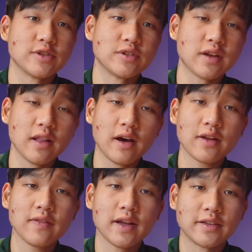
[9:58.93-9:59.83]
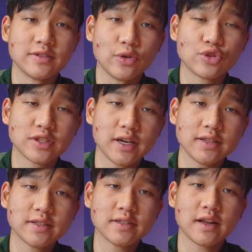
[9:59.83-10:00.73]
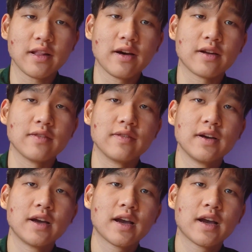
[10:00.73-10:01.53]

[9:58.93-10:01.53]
So just a lot of like social sciences and a lot of